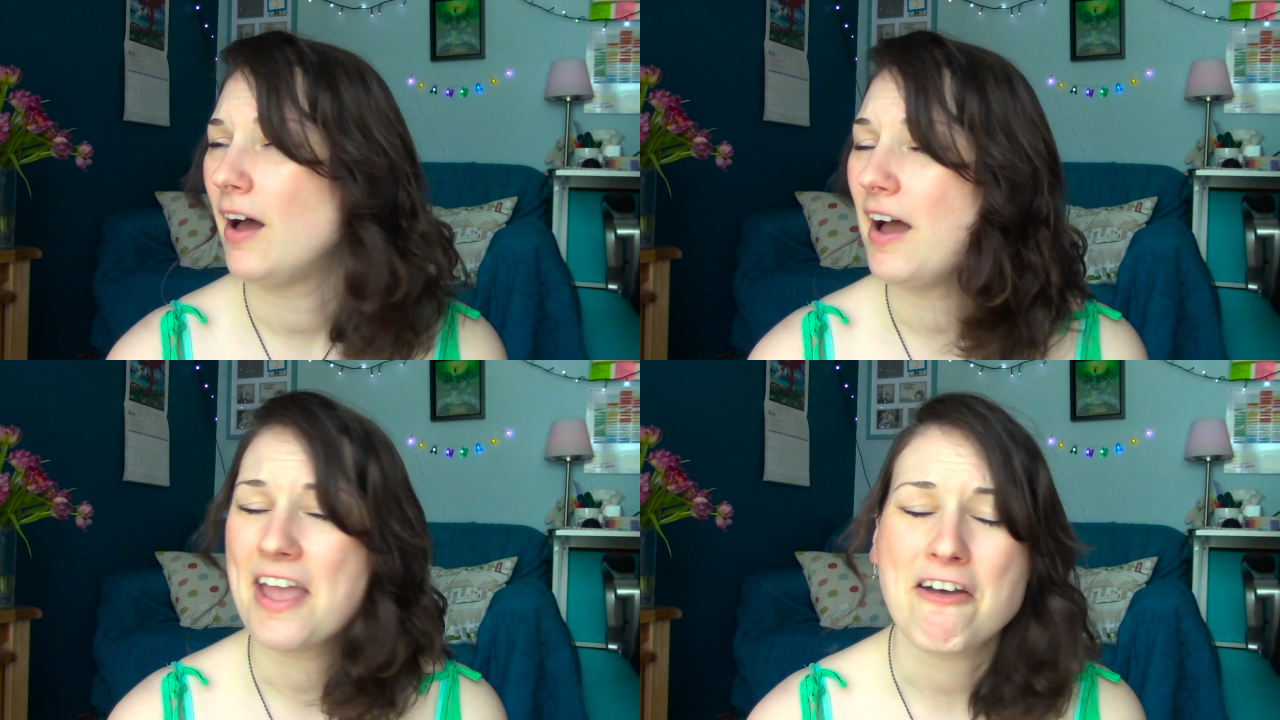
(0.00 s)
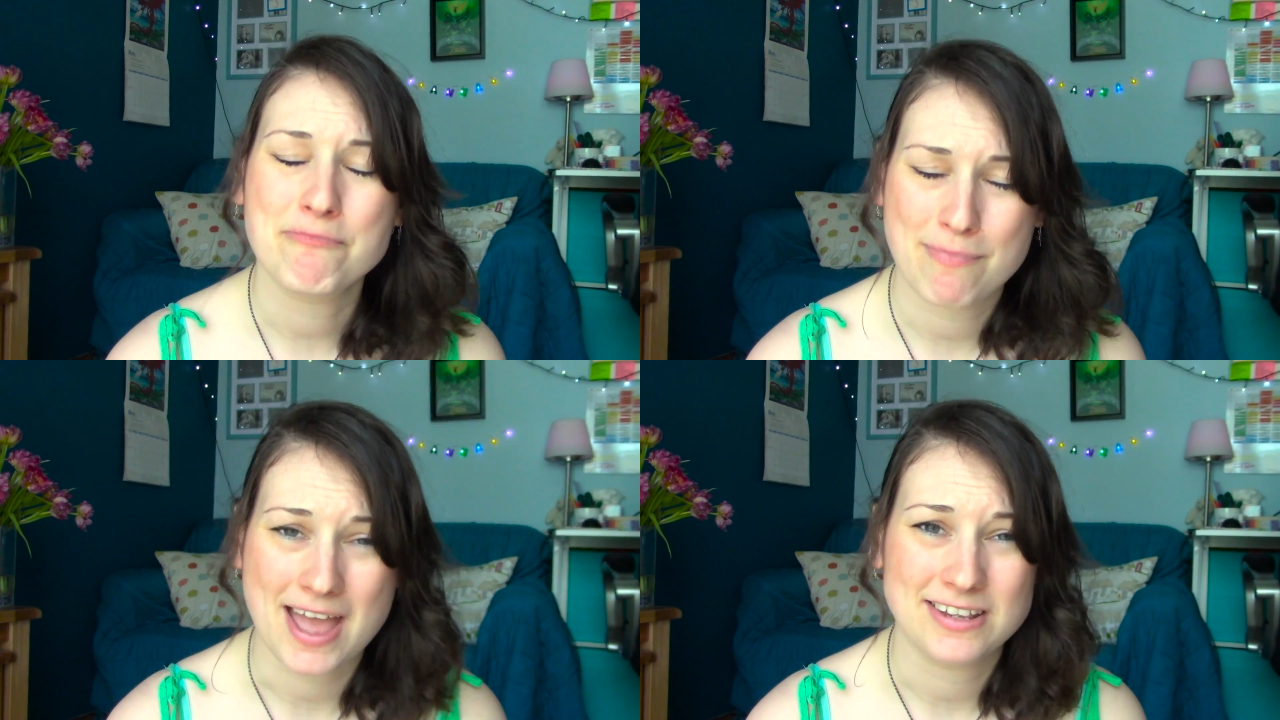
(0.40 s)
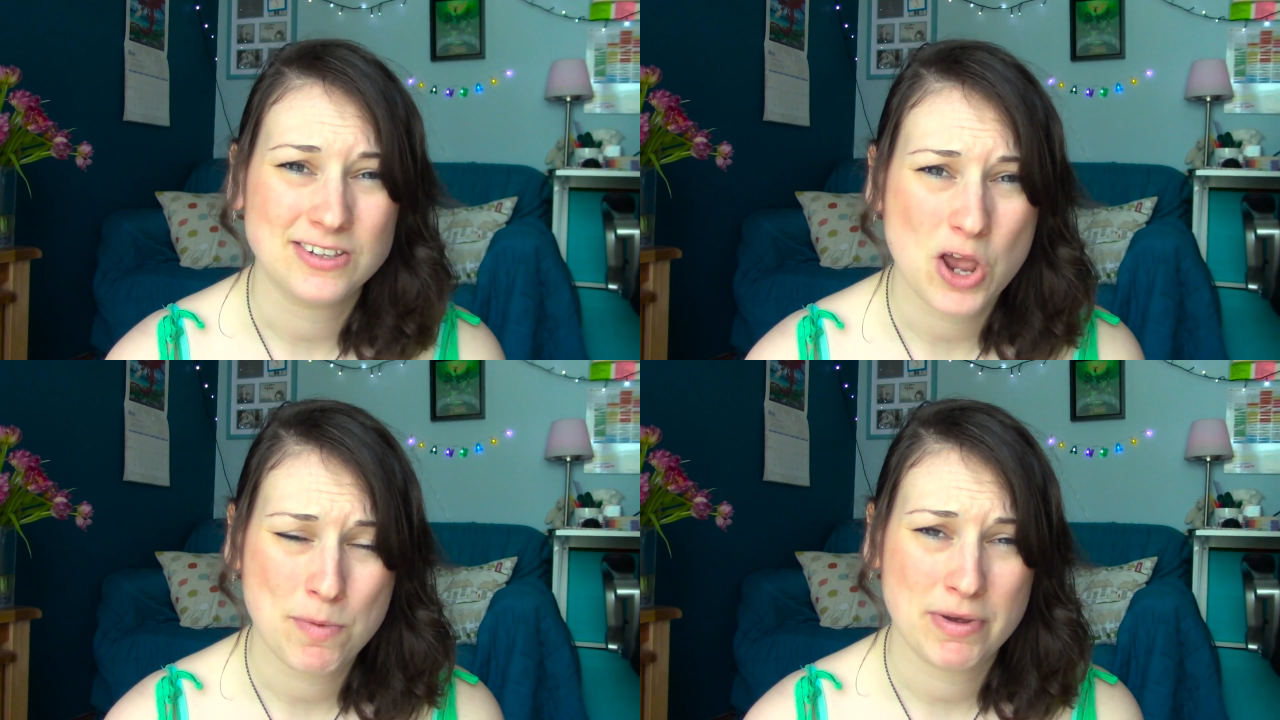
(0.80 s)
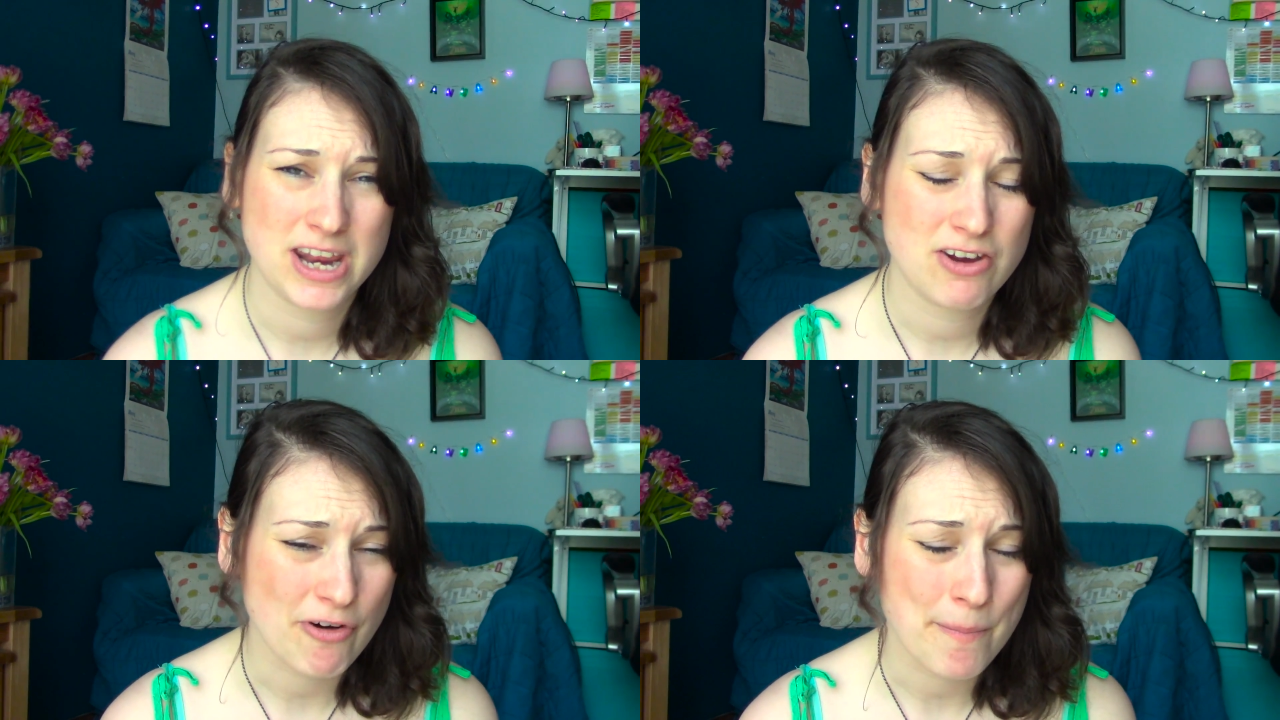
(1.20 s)
I have met so
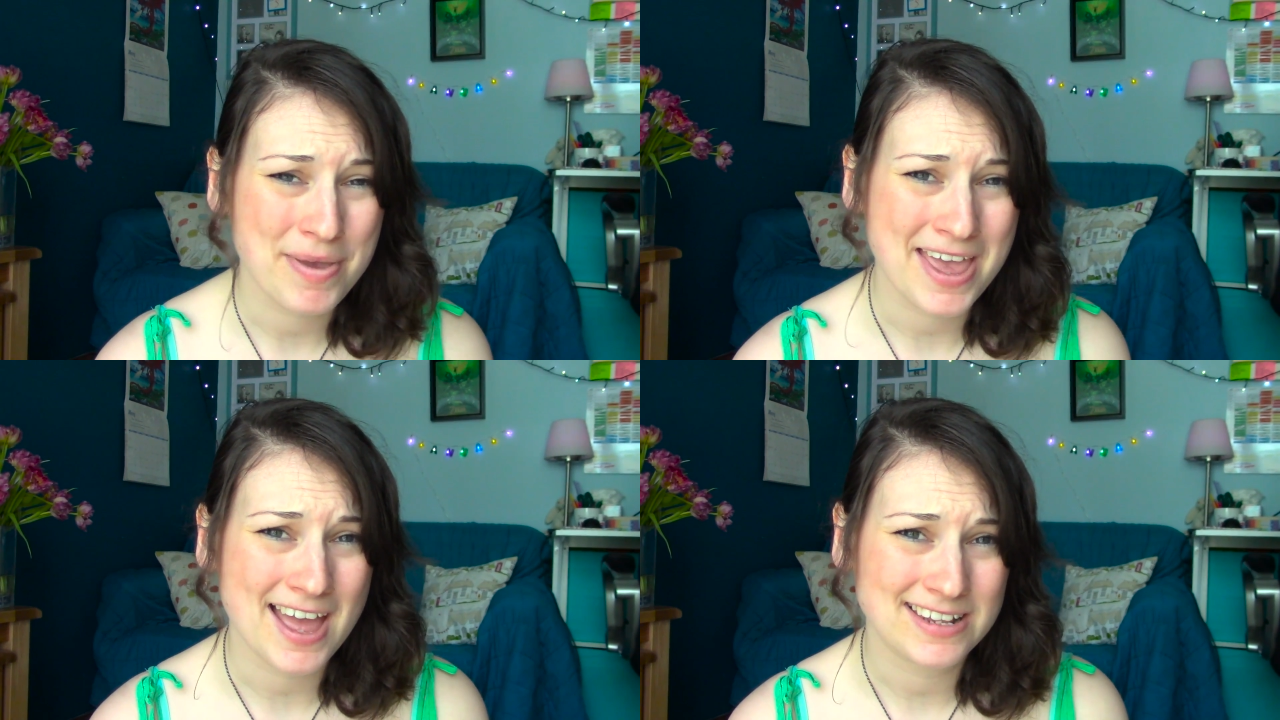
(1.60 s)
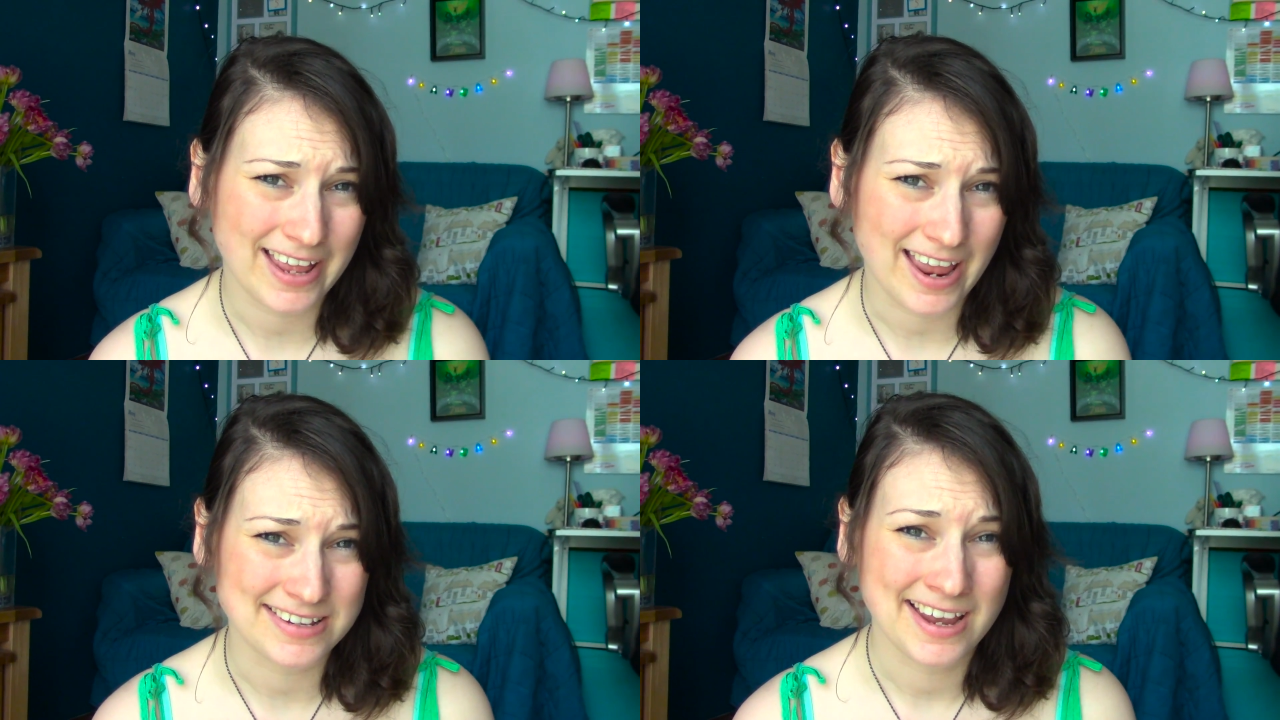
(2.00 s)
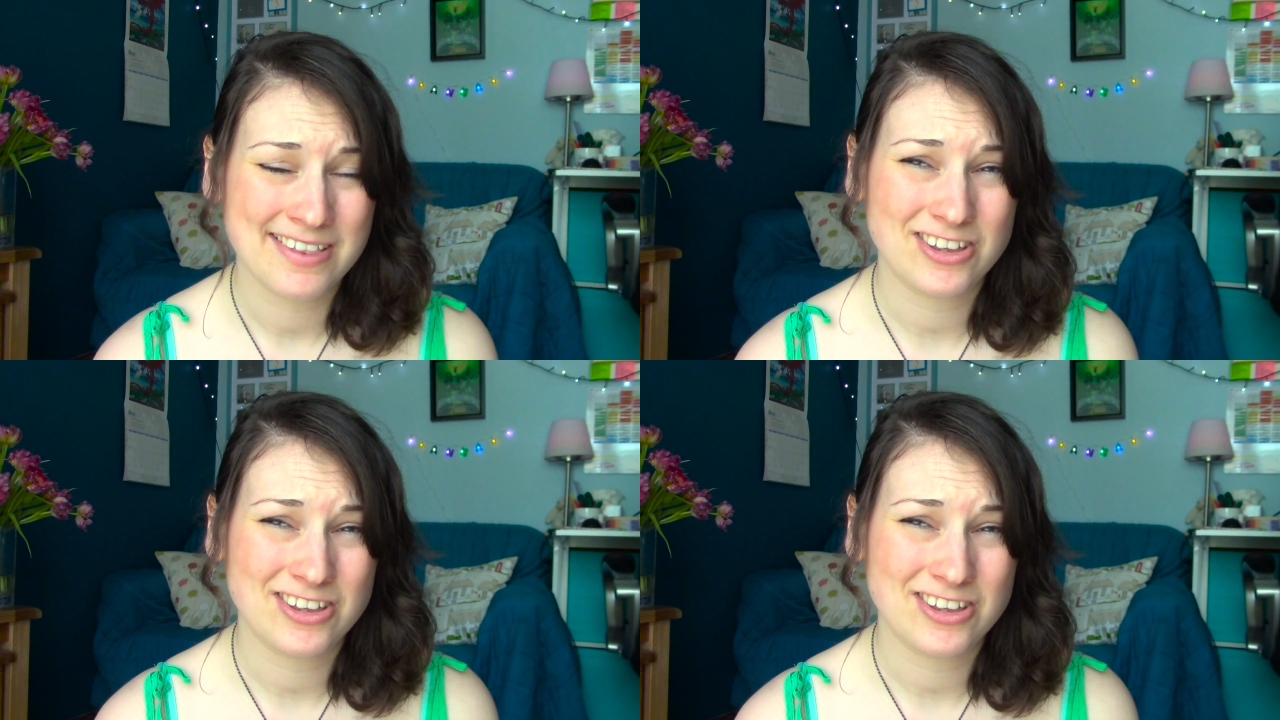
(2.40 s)
many grumpy SAs